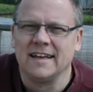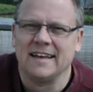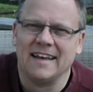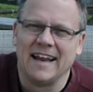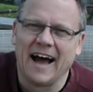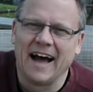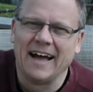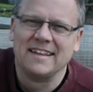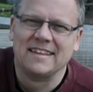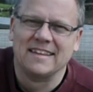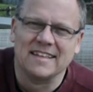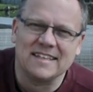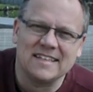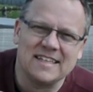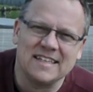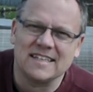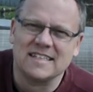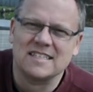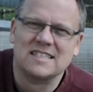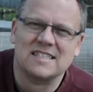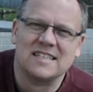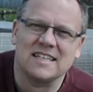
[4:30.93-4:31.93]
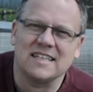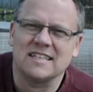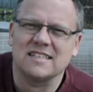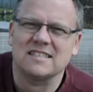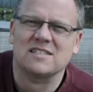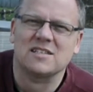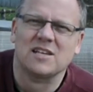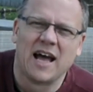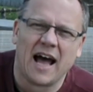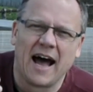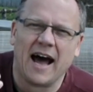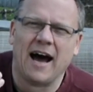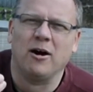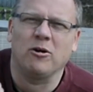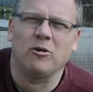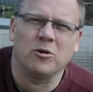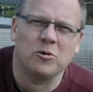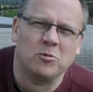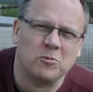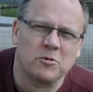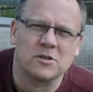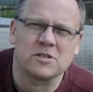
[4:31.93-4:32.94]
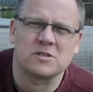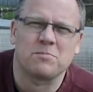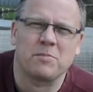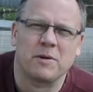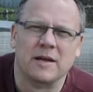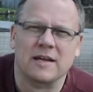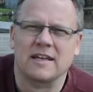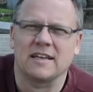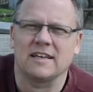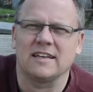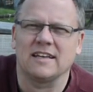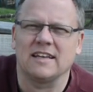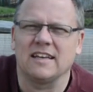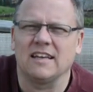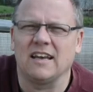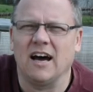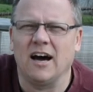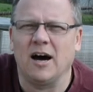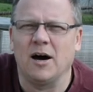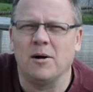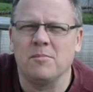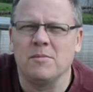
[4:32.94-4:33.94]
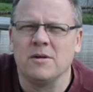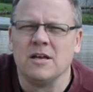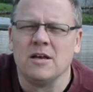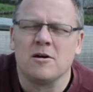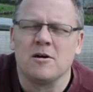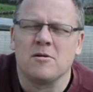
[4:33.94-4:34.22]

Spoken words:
not the distance, how it was picking it up,